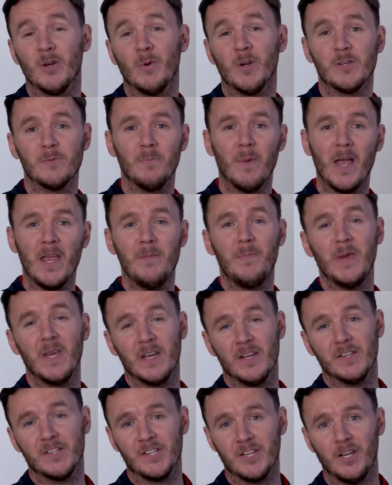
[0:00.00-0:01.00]
which may be
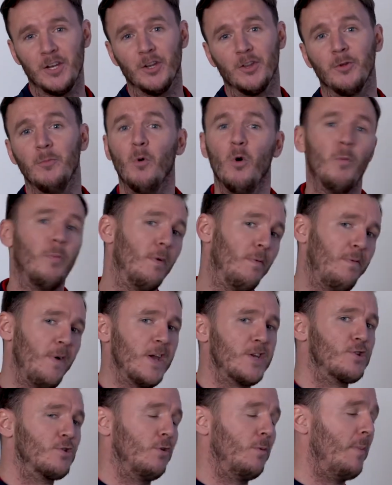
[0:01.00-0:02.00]
considered the more
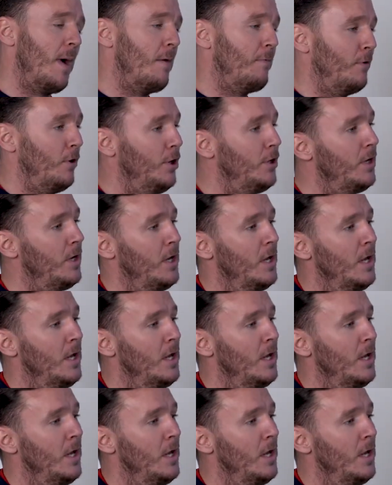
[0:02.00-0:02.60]
professional method.